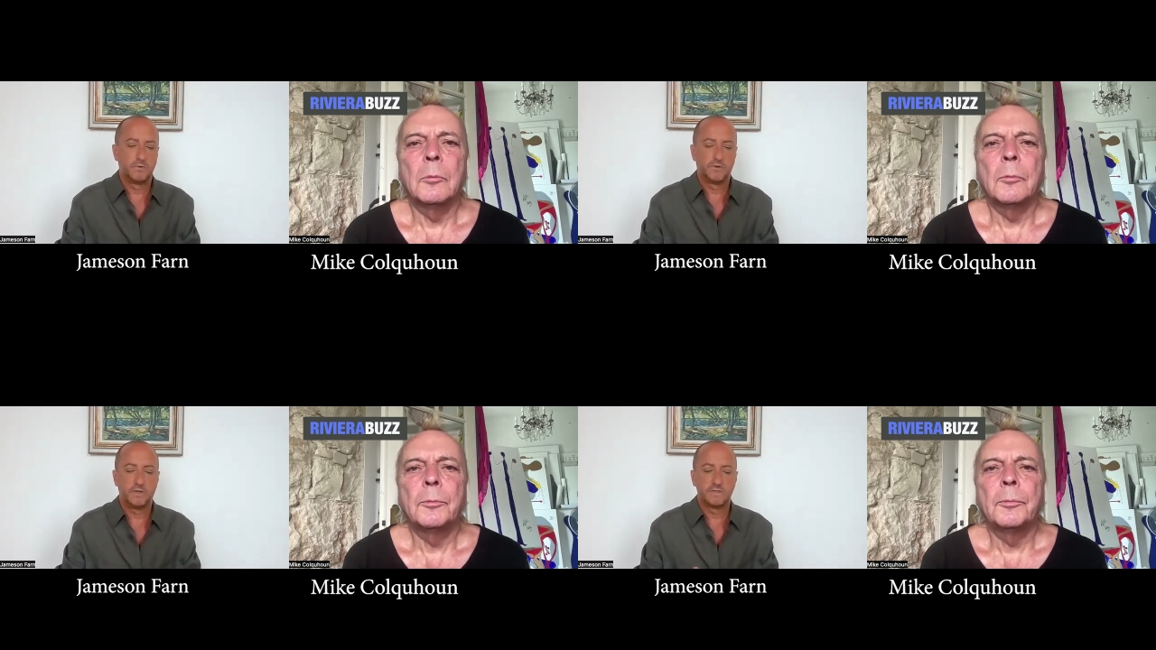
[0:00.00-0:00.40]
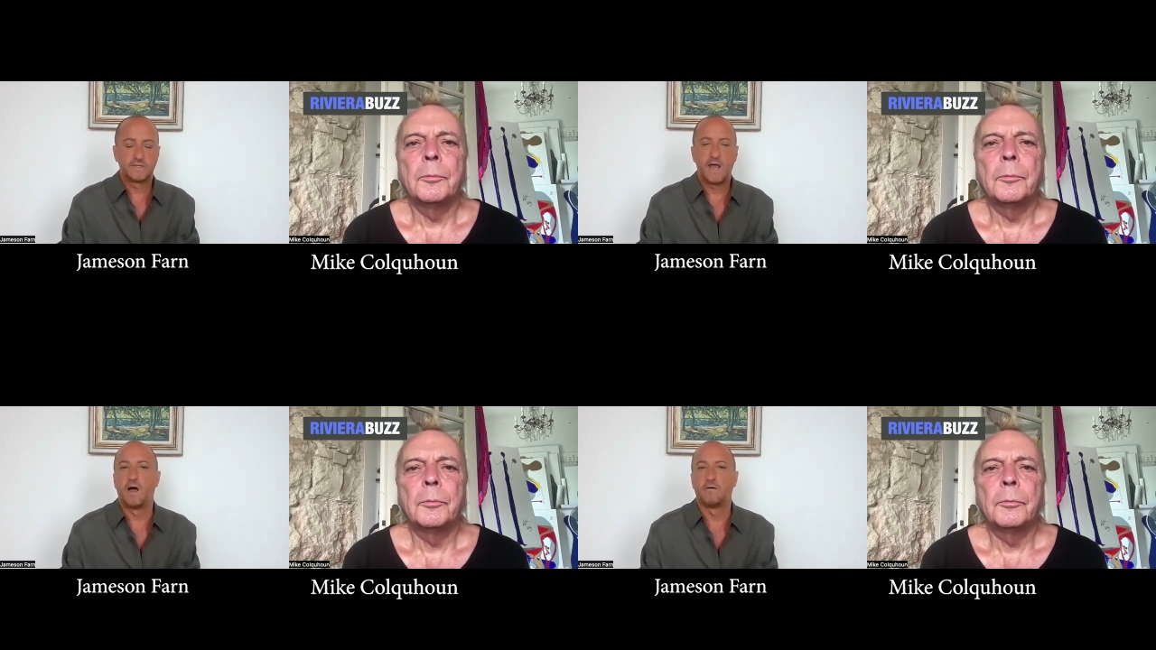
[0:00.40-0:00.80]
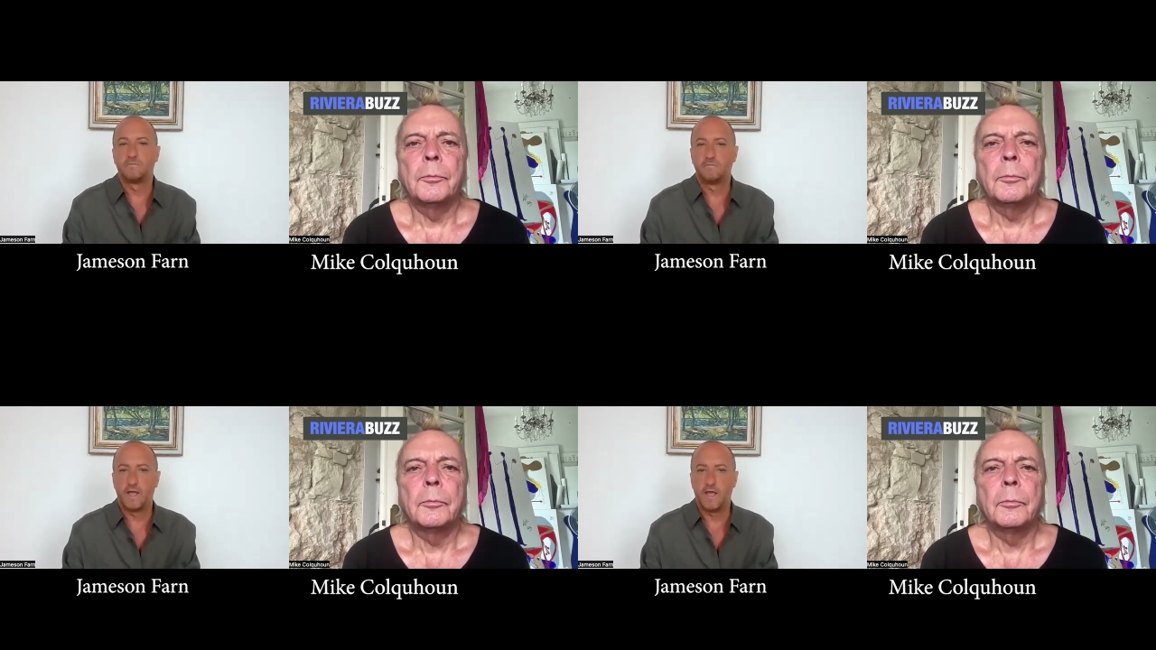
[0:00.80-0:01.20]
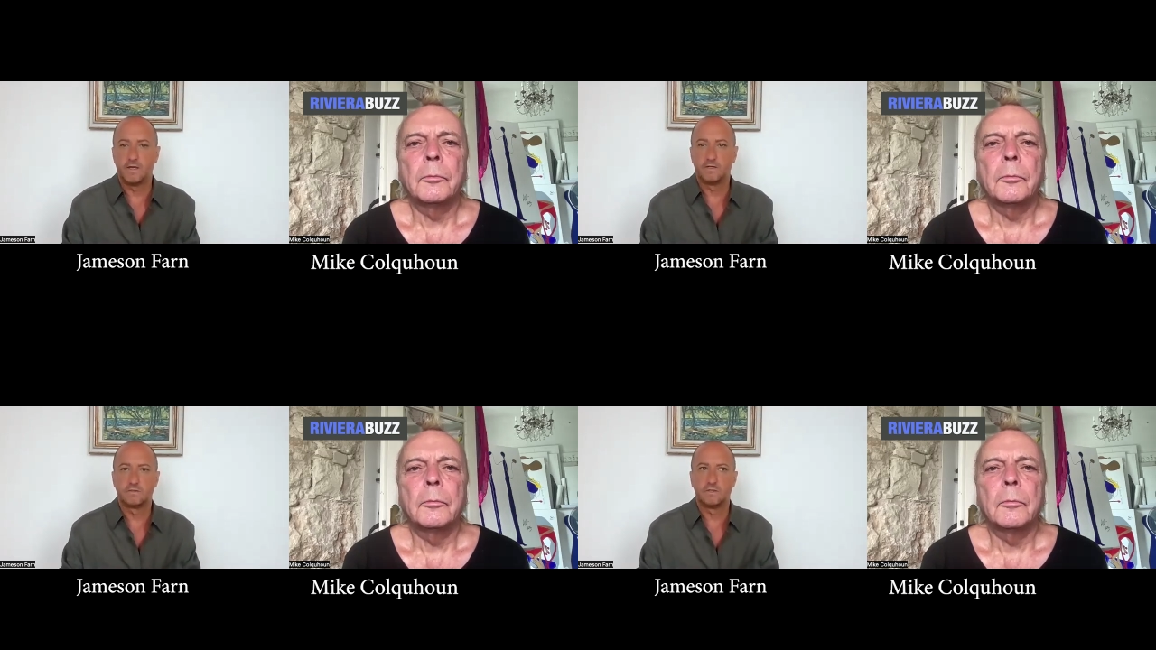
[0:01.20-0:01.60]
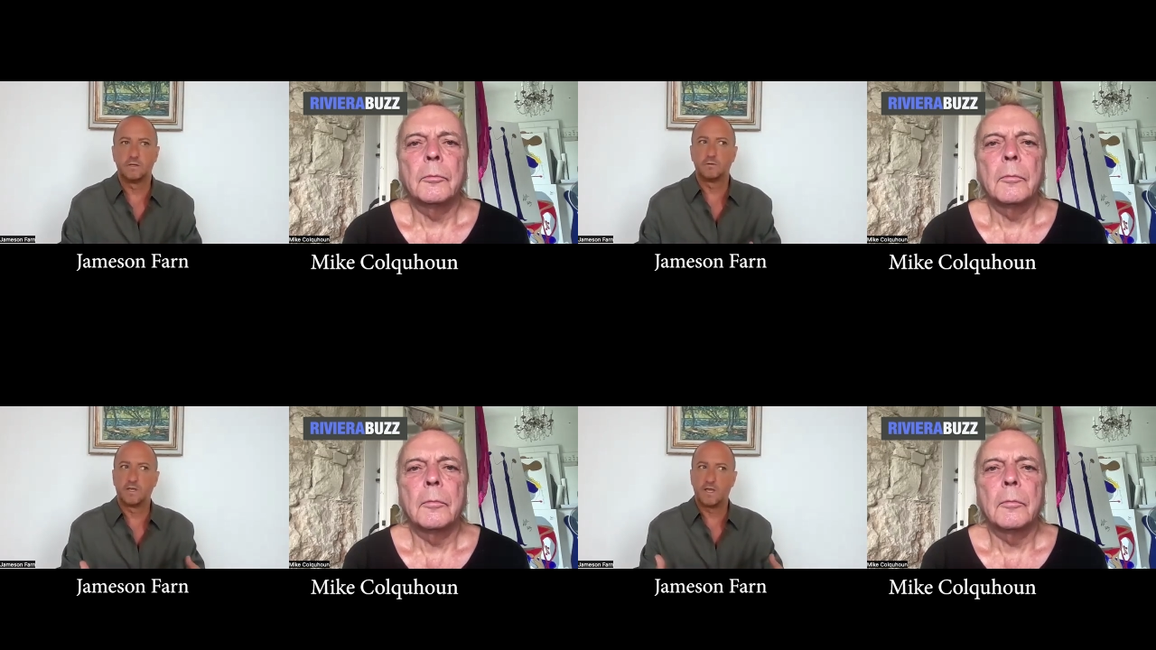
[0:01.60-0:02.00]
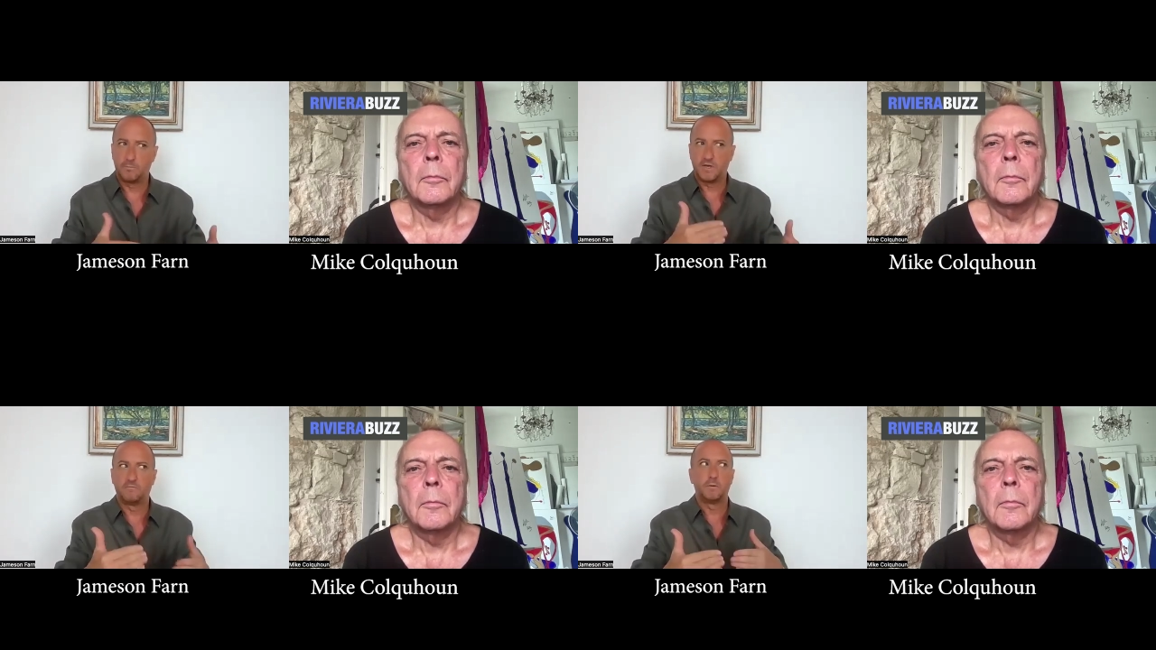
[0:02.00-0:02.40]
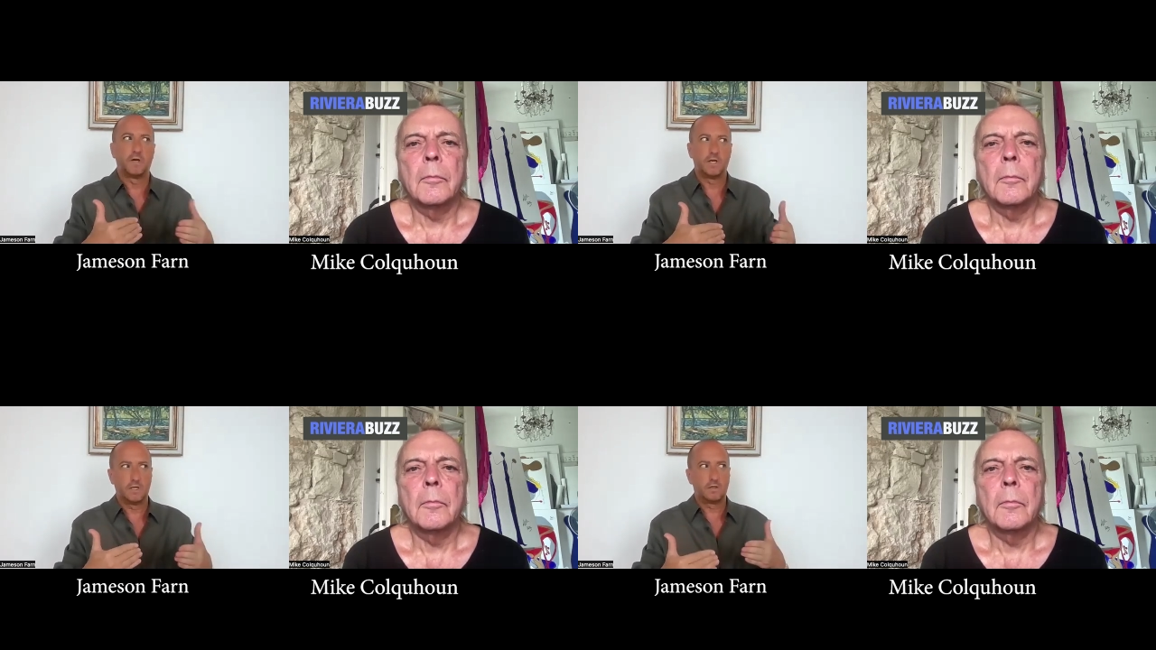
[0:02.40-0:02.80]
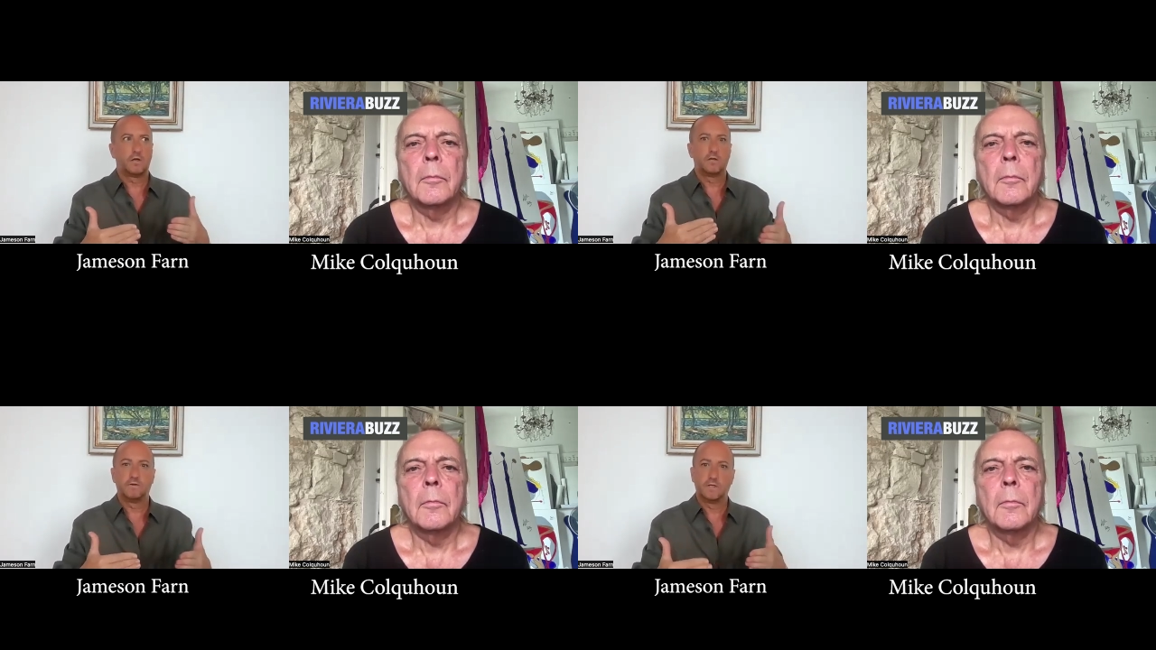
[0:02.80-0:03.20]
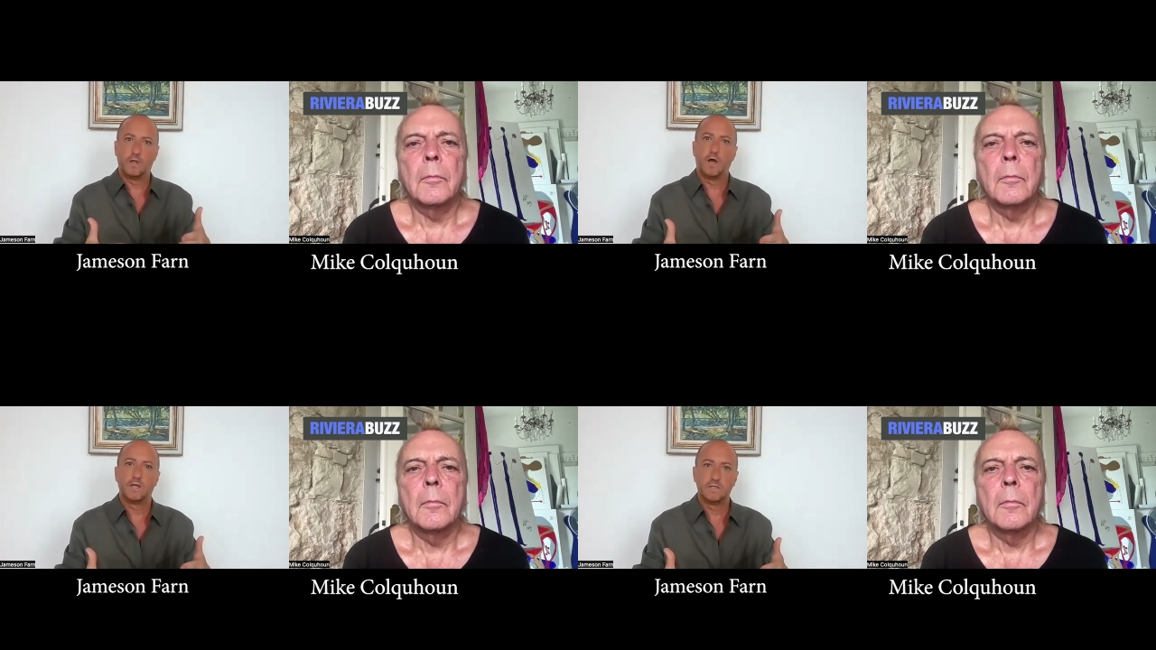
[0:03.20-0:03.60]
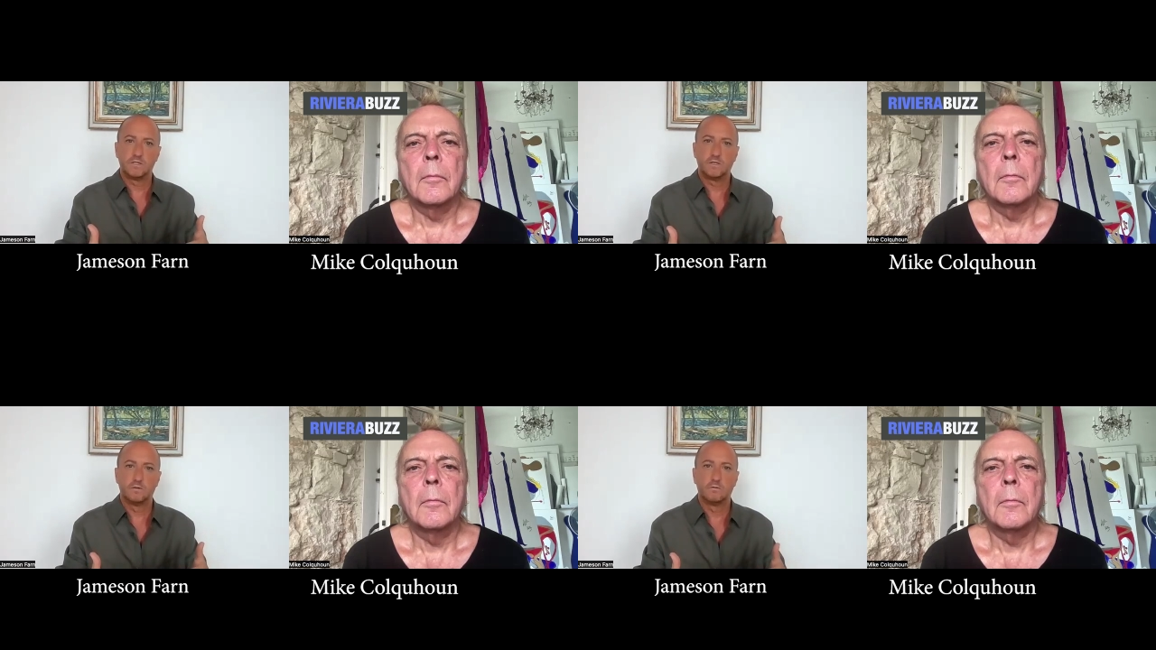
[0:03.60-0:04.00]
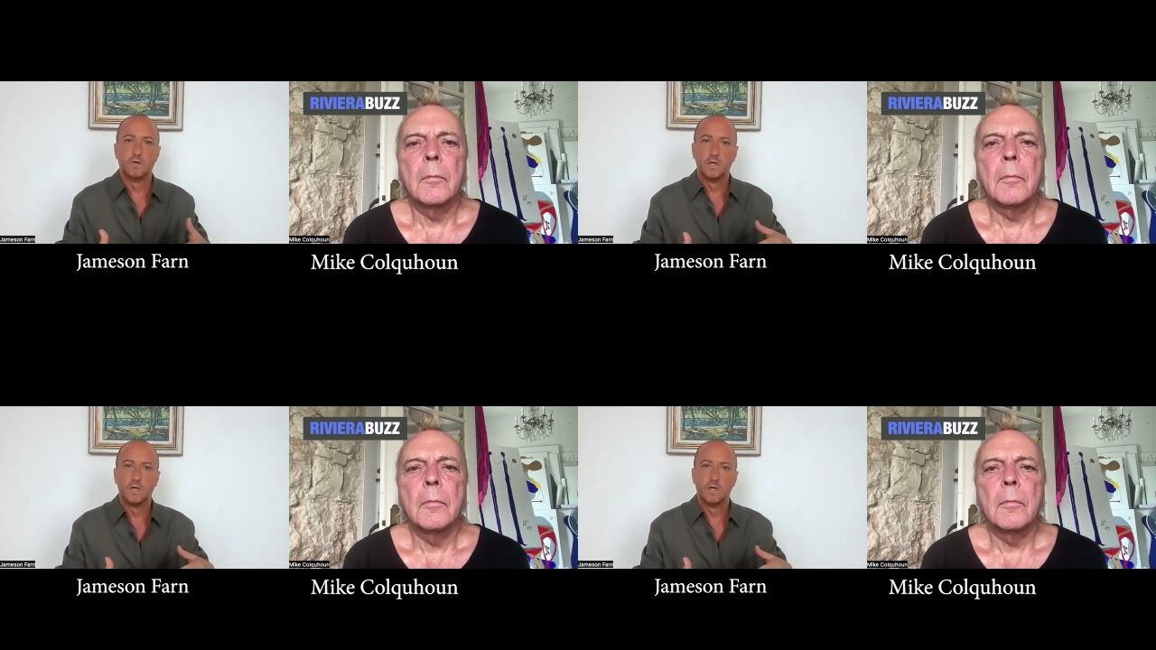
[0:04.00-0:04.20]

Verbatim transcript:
Speaker 1: the staff and it kept everybody kind of in line too